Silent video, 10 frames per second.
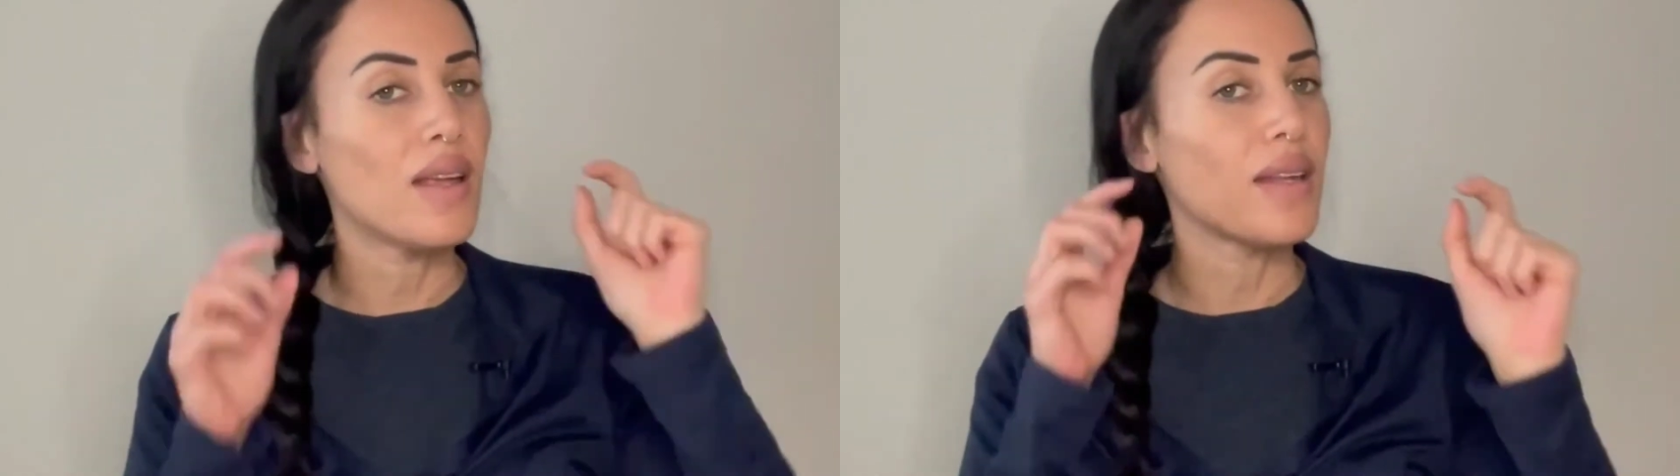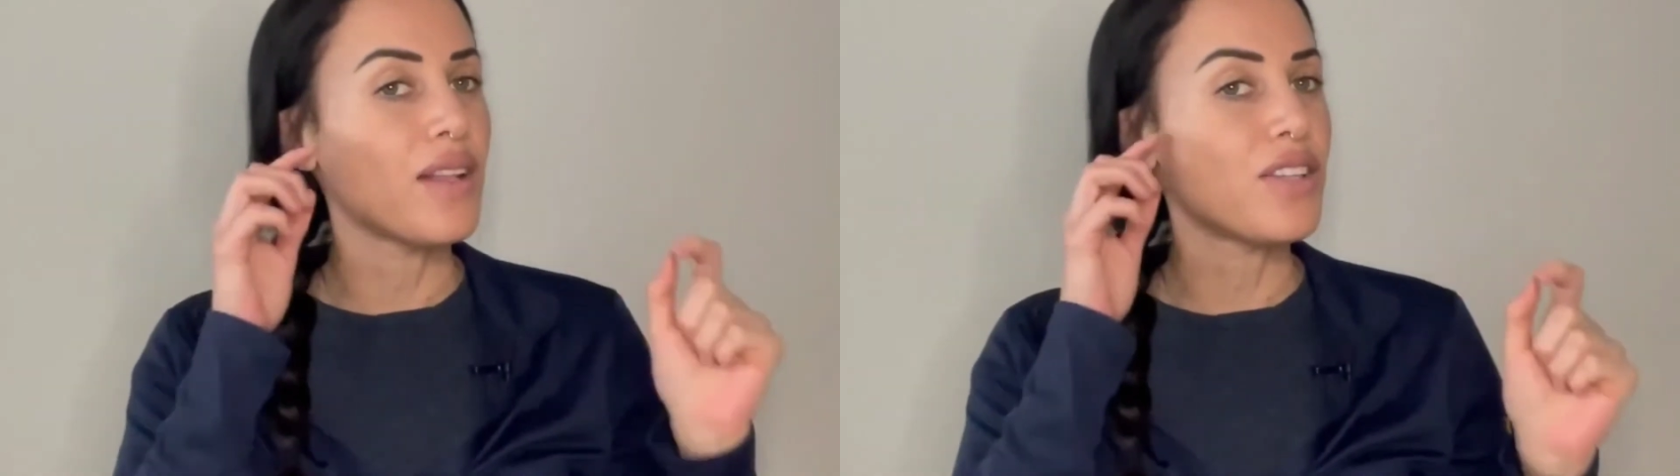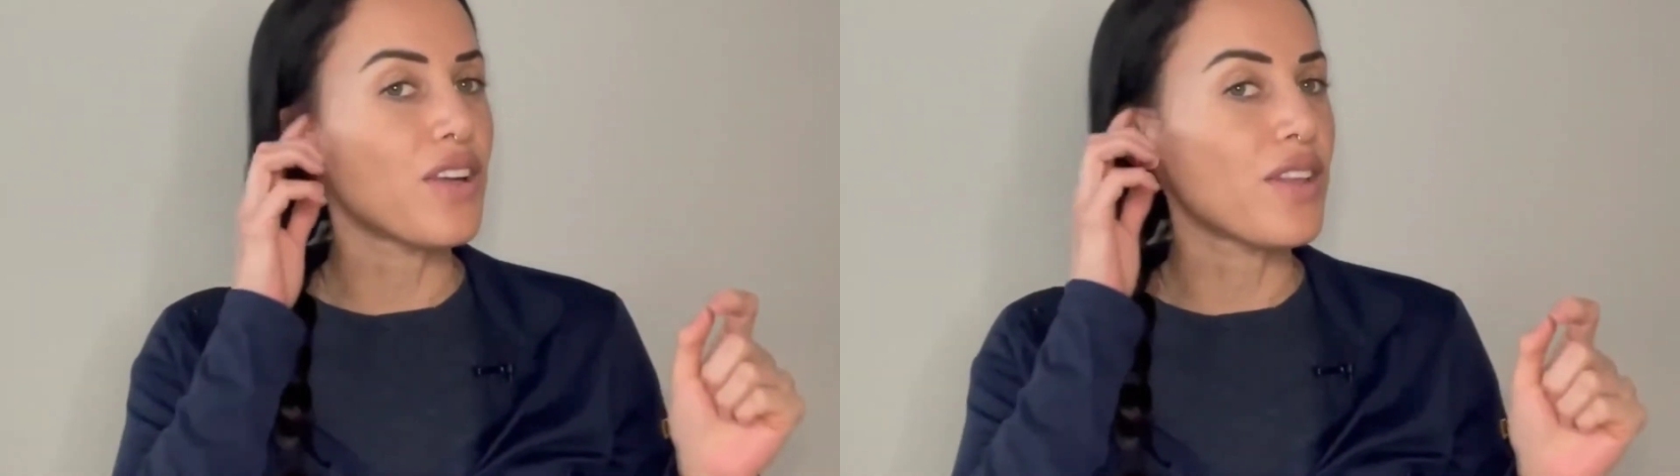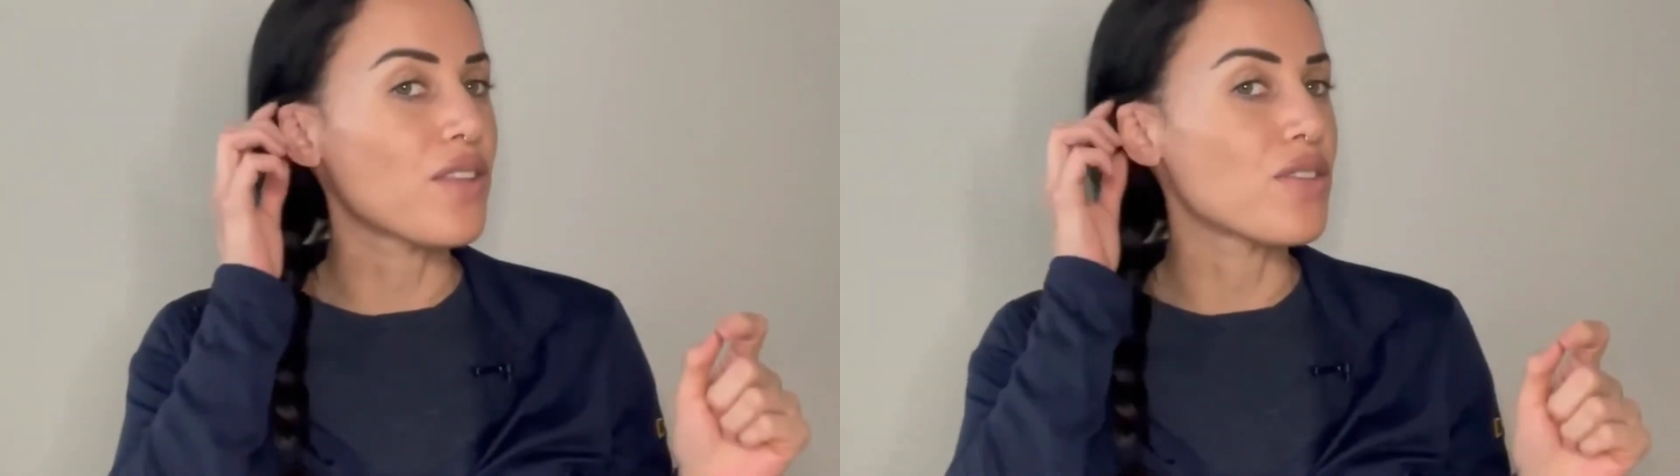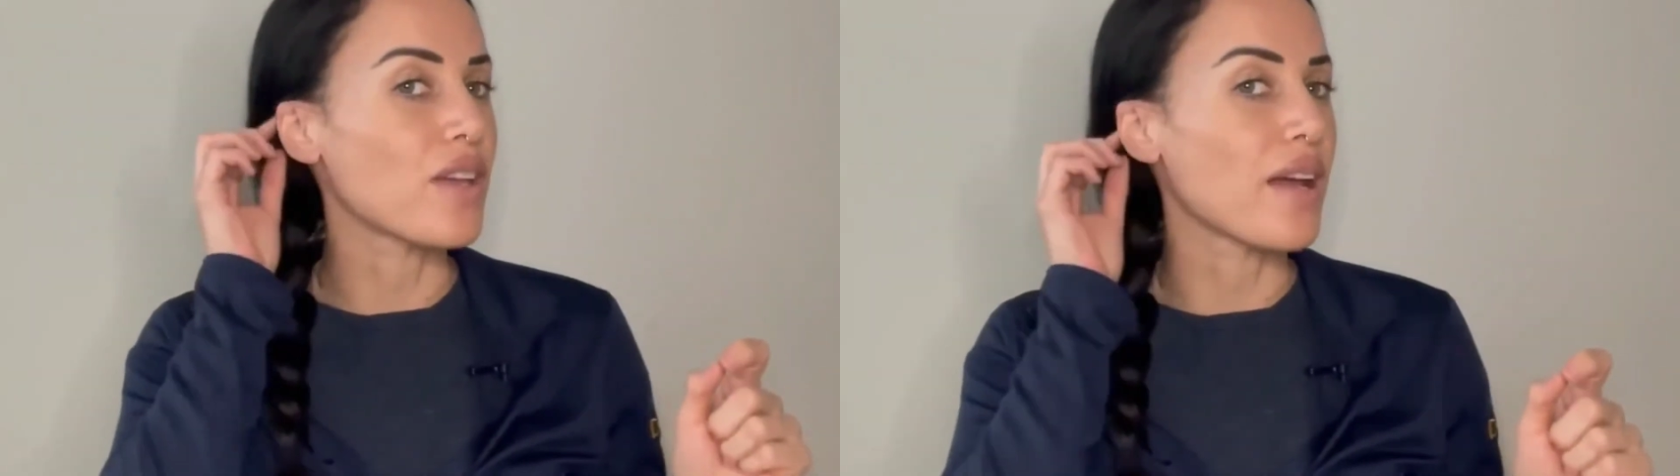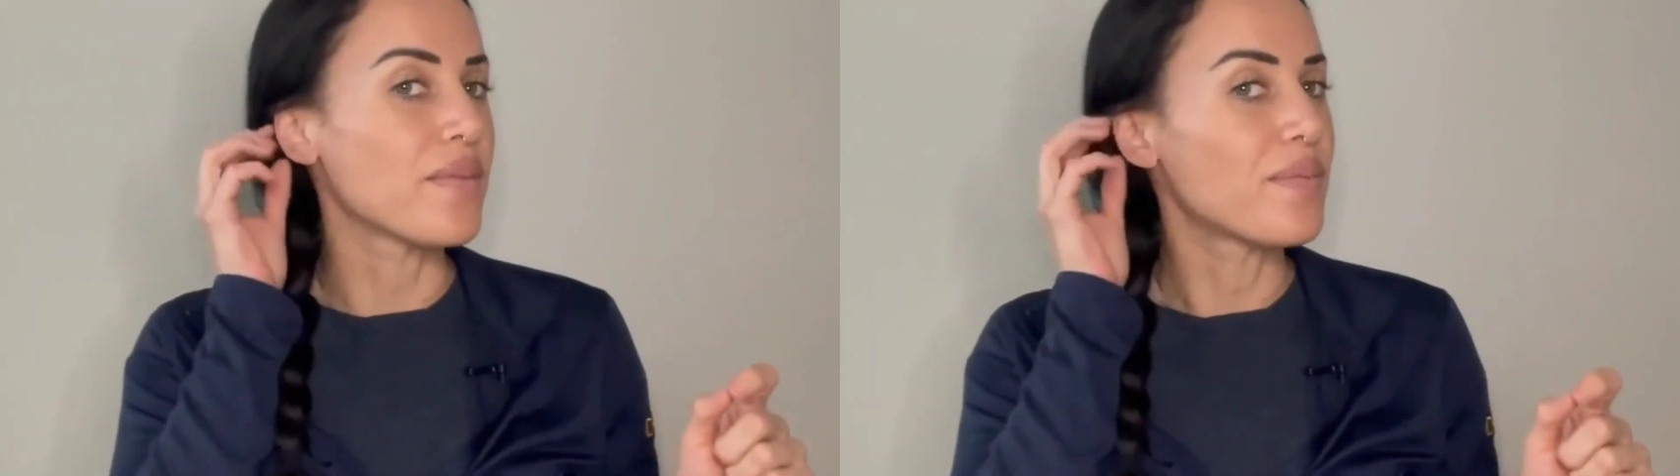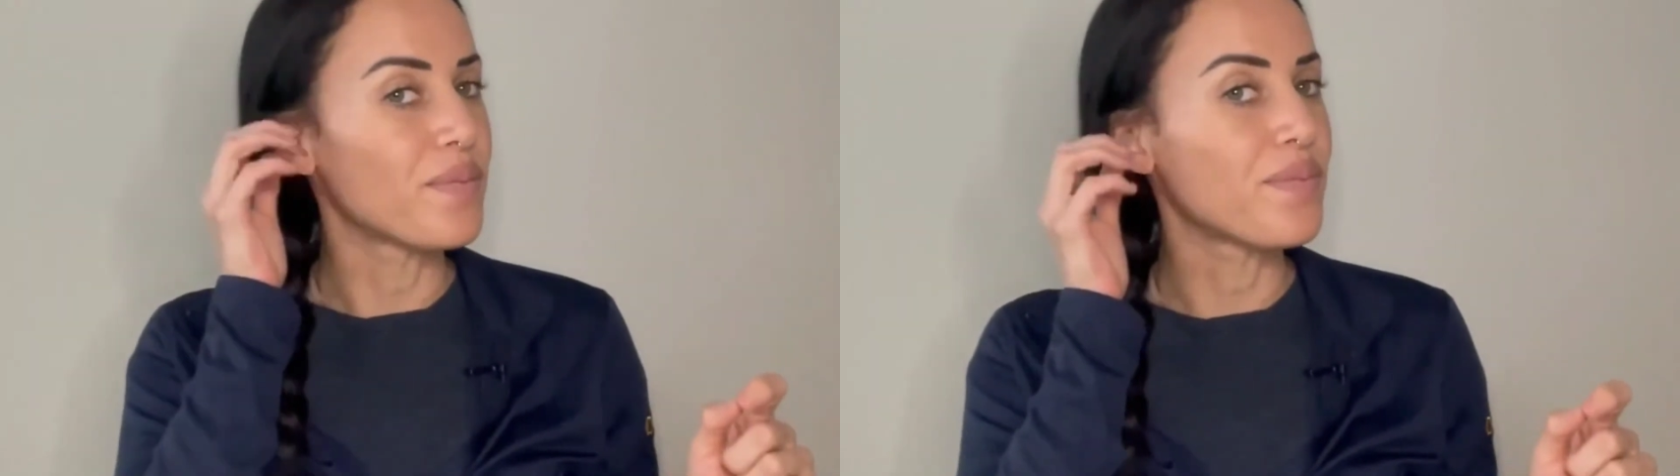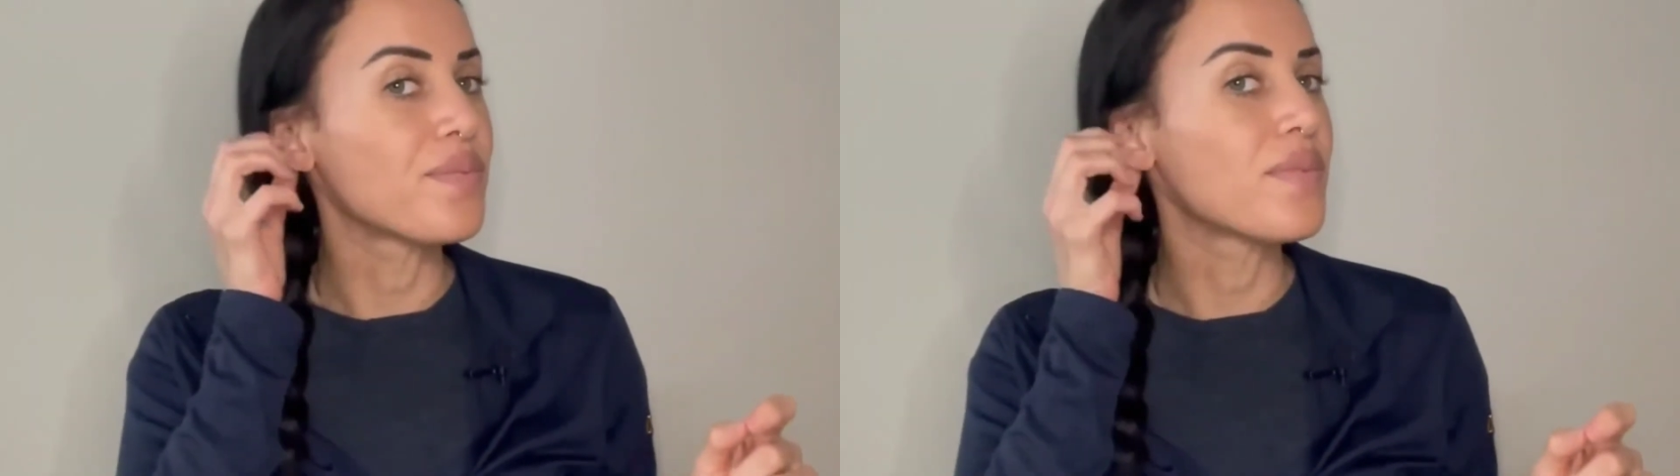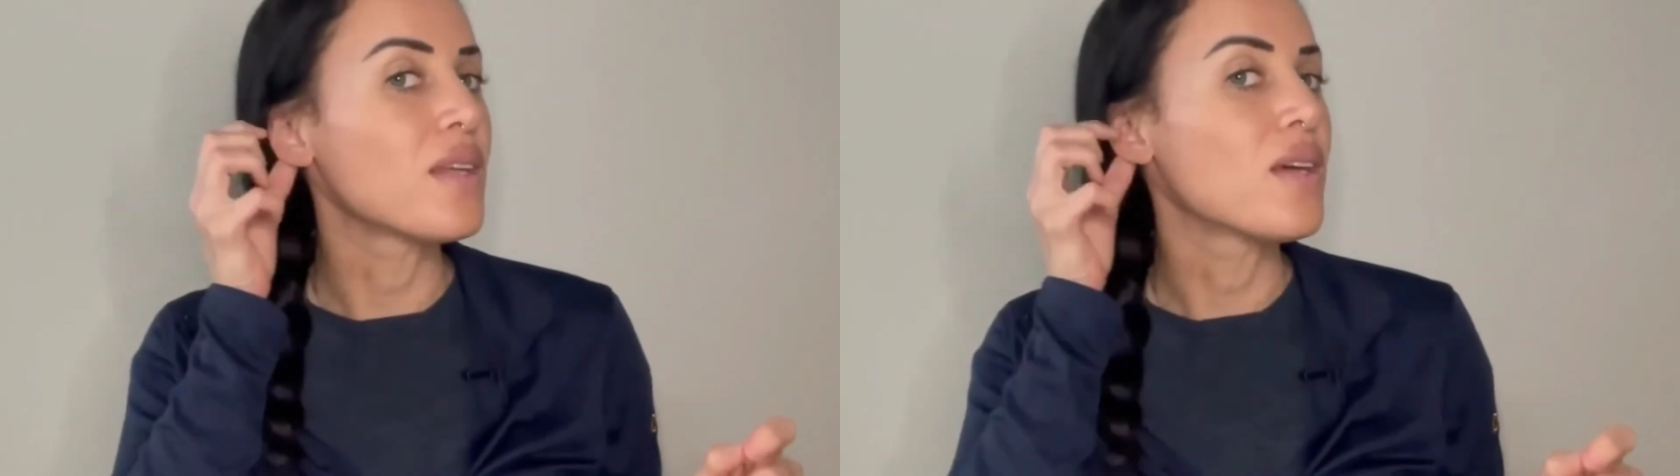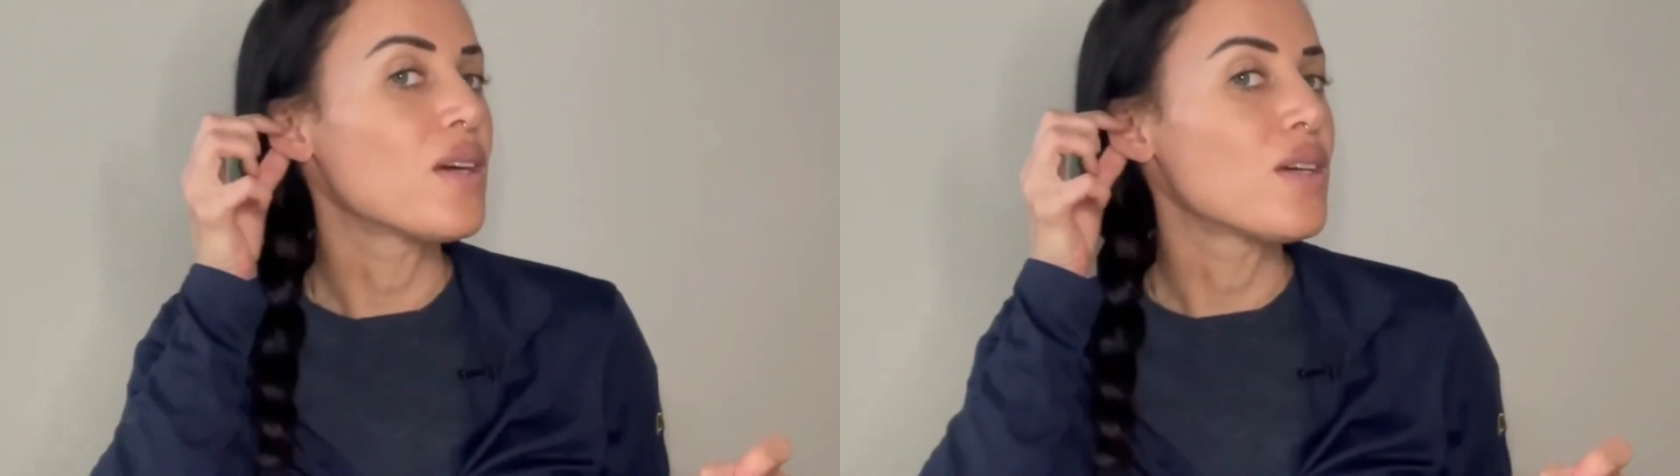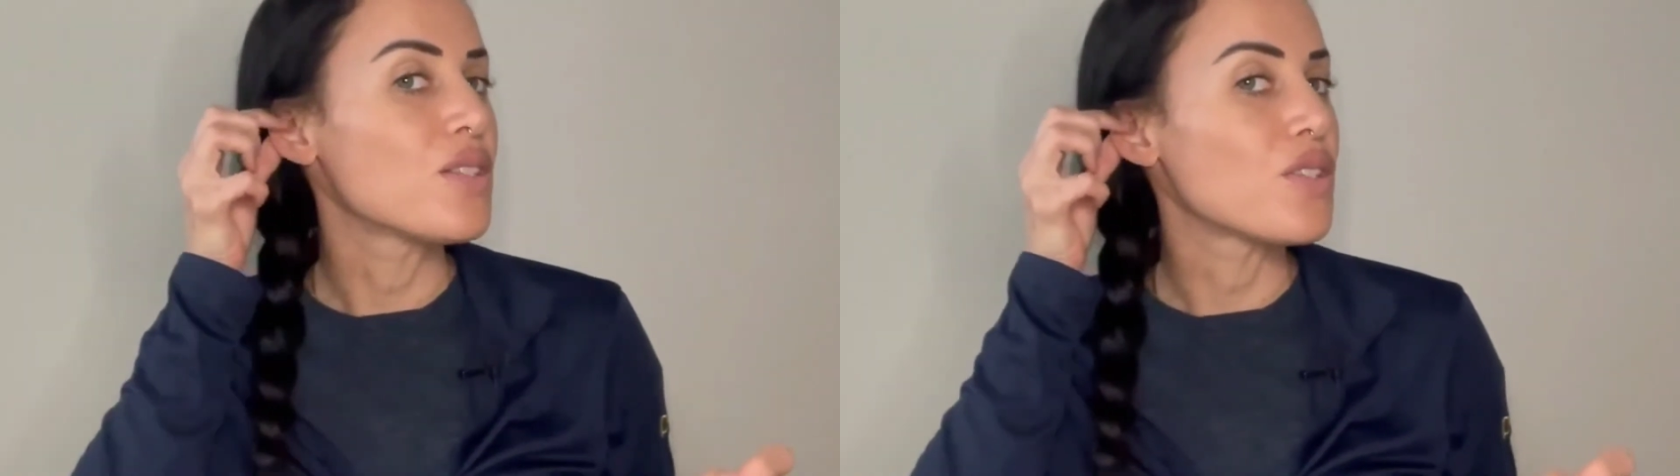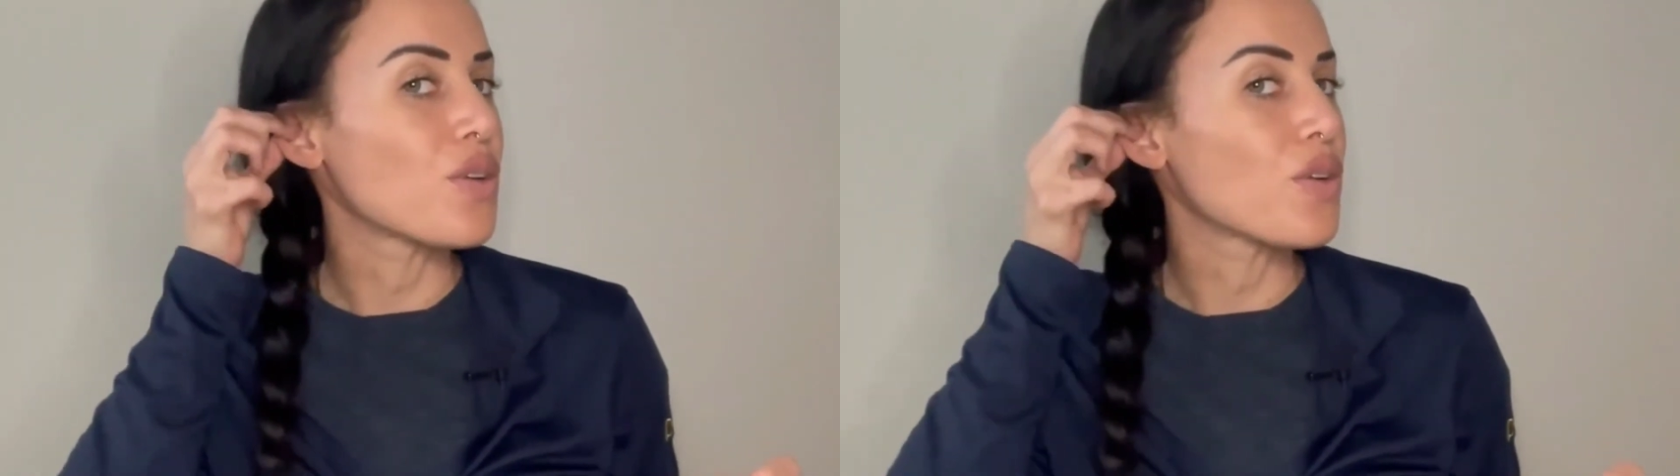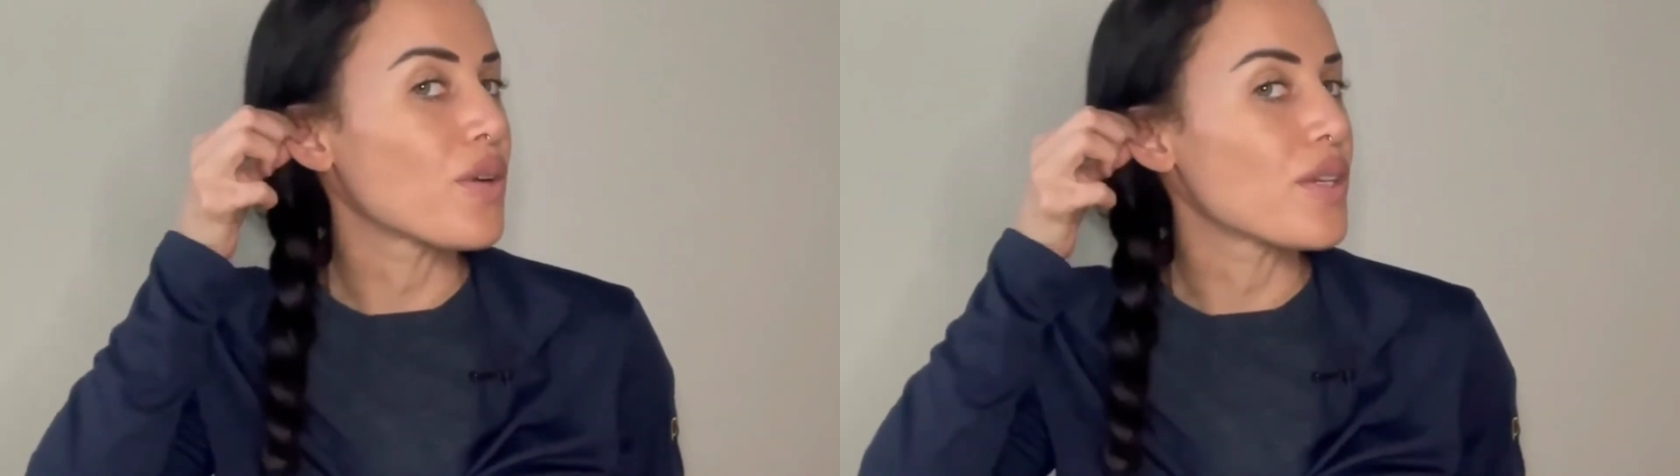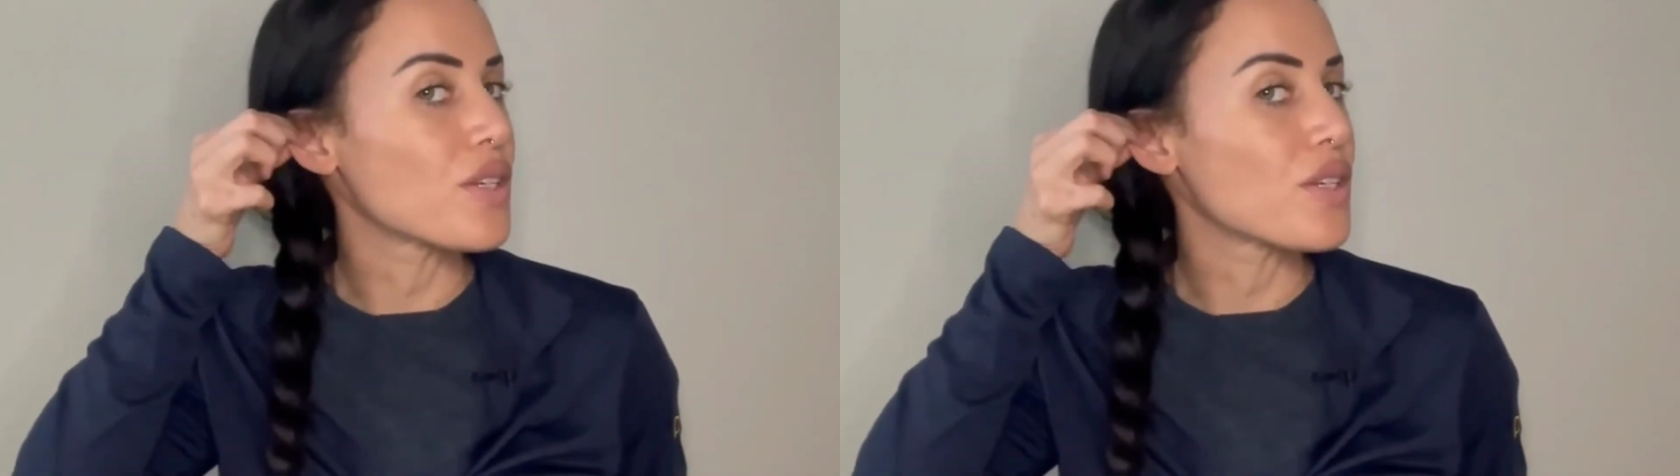Now let's try the other side. So you're going